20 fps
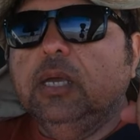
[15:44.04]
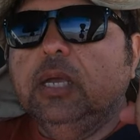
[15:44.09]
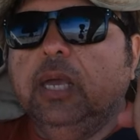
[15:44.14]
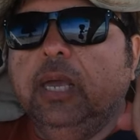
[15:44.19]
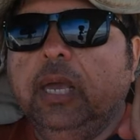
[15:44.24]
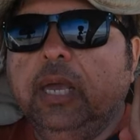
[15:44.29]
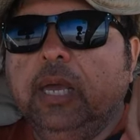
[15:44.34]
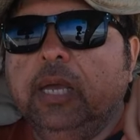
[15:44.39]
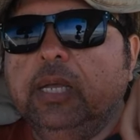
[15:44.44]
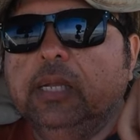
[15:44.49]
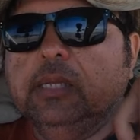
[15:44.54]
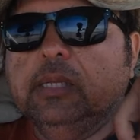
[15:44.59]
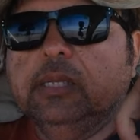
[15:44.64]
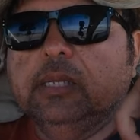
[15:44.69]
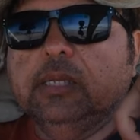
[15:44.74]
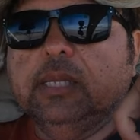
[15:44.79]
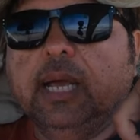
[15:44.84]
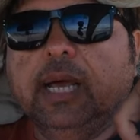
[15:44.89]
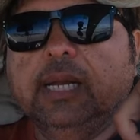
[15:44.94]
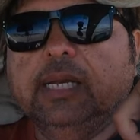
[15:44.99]
and
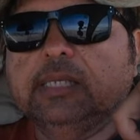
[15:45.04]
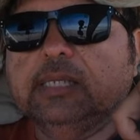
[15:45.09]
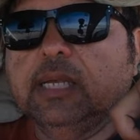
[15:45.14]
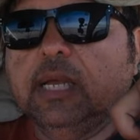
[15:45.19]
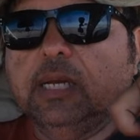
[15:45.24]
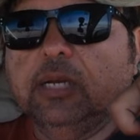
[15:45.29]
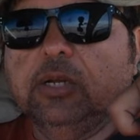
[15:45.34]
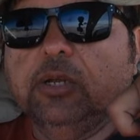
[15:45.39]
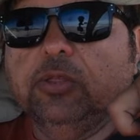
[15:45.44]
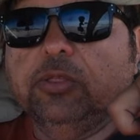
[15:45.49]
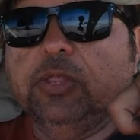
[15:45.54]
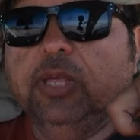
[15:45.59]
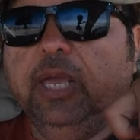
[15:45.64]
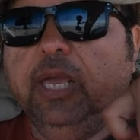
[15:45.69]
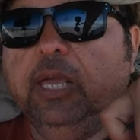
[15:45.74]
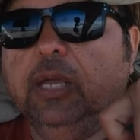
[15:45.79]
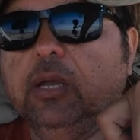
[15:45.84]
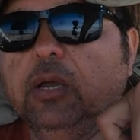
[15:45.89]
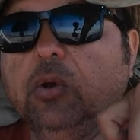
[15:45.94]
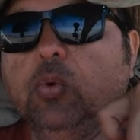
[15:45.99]
that is not a good
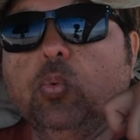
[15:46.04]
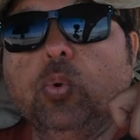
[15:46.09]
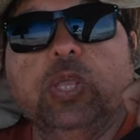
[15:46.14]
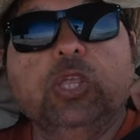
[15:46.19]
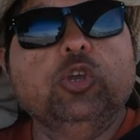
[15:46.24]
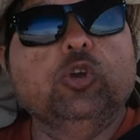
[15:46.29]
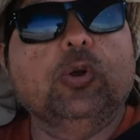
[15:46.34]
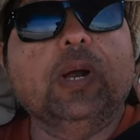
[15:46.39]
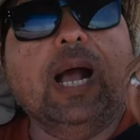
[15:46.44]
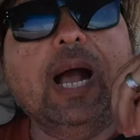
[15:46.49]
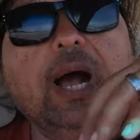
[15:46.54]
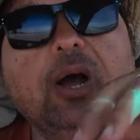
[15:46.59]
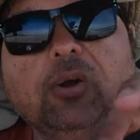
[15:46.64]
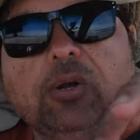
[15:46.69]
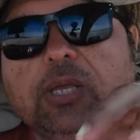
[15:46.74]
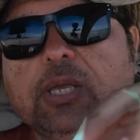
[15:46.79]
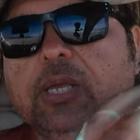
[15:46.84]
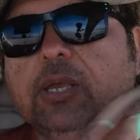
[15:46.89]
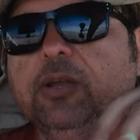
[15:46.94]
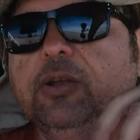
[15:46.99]
thing. When you're out
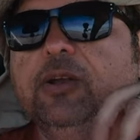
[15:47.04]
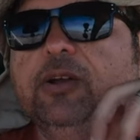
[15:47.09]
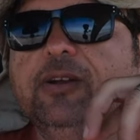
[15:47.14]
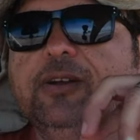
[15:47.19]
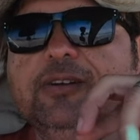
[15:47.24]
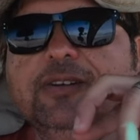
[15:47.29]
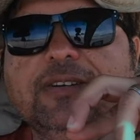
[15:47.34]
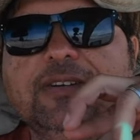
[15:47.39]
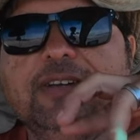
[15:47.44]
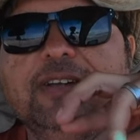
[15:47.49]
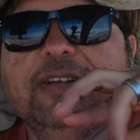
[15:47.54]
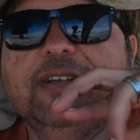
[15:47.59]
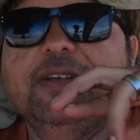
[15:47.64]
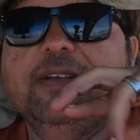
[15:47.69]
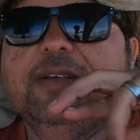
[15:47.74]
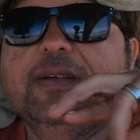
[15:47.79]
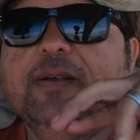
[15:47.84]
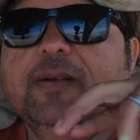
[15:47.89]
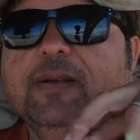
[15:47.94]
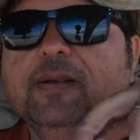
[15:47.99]
here,
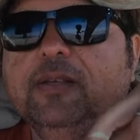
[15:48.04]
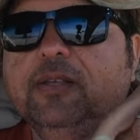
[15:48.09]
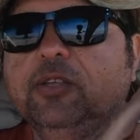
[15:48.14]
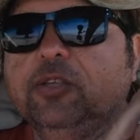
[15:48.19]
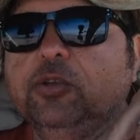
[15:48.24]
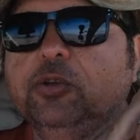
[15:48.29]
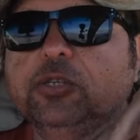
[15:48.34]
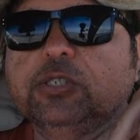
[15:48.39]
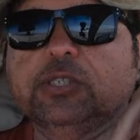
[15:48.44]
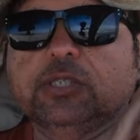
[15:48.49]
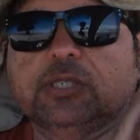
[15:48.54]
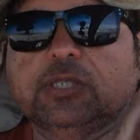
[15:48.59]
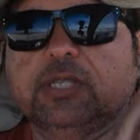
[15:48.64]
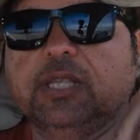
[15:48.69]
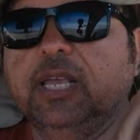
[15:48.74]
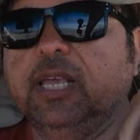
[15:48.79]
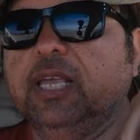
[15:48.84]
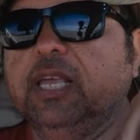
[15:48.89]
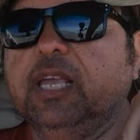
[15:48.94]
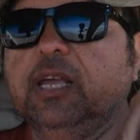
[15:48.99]
you're just
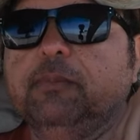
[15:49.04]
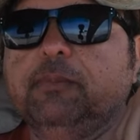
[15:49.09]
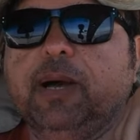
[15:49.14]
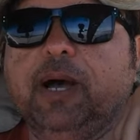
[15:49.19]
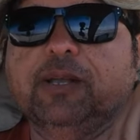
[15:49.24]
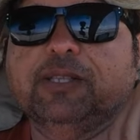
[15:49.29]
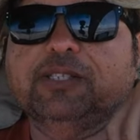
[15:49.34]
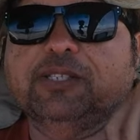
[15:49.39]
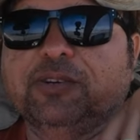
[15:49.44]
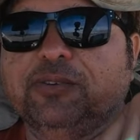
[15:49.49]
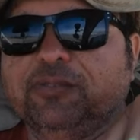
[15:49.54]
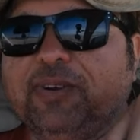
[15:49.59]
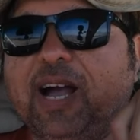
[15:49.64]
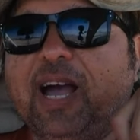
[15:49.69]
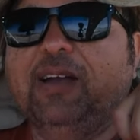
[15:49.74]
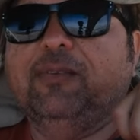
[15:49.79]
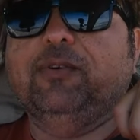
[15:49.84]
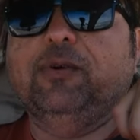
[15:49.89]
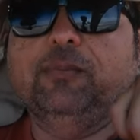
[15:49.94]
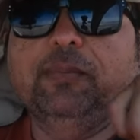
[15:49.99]
thinking about
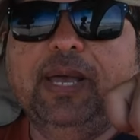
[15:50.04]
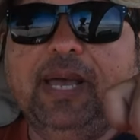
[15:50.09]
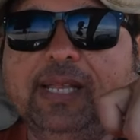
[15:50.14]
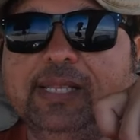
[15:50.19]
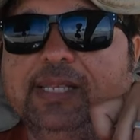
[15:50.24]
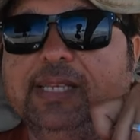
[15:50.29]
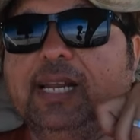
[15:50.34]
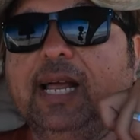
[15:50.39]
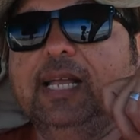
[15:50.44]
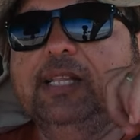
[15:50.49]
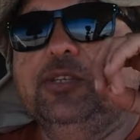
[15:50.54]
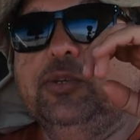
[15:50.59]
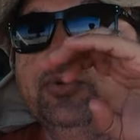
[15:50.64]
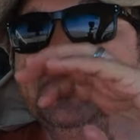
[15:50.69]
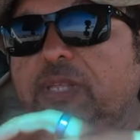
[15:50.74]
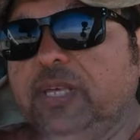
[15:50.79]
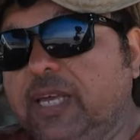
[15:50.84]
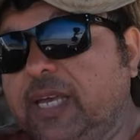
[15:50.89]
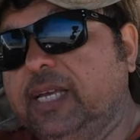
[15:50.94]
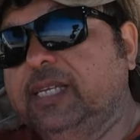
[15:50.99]
survival, man. Did I do
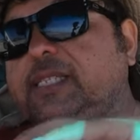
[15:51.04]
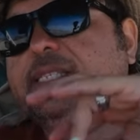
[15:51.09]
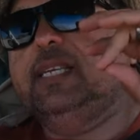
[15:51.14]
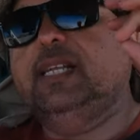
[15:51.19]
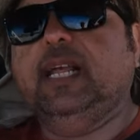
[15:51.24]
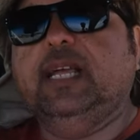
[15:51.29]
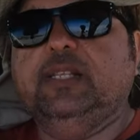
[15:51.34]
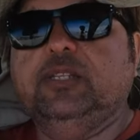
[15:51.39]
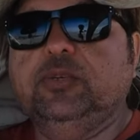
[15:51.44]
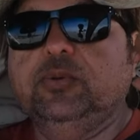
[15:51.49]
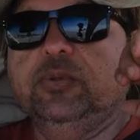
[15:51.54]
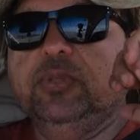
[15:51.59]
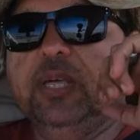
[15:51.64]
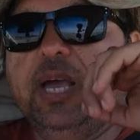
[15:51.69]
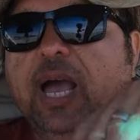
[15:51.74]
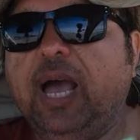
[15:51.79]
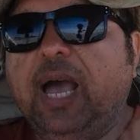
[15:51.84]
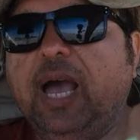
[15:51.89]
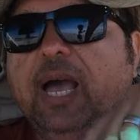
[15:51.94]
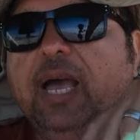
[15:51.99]
this? Did I do
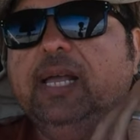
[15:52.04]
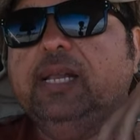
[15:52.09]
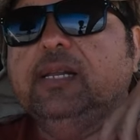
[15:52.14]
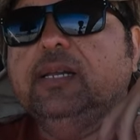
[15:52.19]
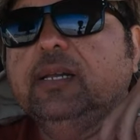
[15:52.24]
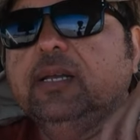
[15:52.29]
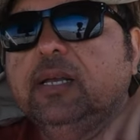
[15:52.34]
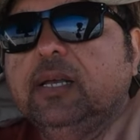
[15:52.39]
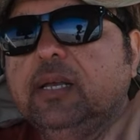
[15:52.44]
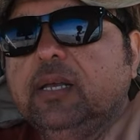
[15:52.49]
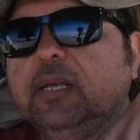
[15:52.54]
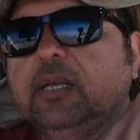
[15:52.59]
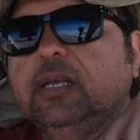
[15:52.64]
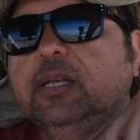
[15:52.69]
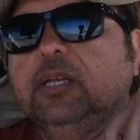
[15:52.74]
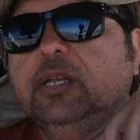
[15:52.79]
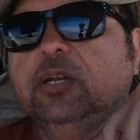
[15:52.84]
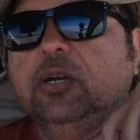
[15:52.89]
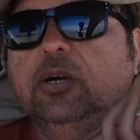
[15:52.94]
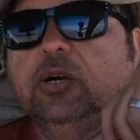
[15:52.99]
that?
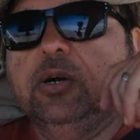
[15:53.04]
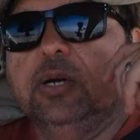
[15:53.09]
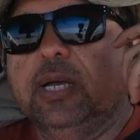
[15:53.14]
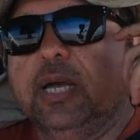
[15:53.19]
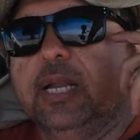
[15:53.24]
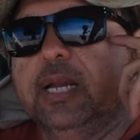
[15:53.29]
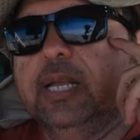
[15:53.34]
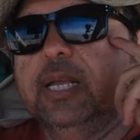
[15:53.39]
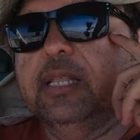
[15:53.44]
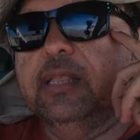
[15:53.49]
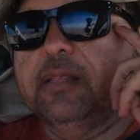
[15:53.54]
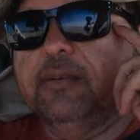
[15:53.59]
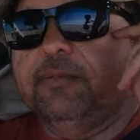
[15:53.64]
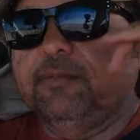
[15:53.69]
You know, got to get the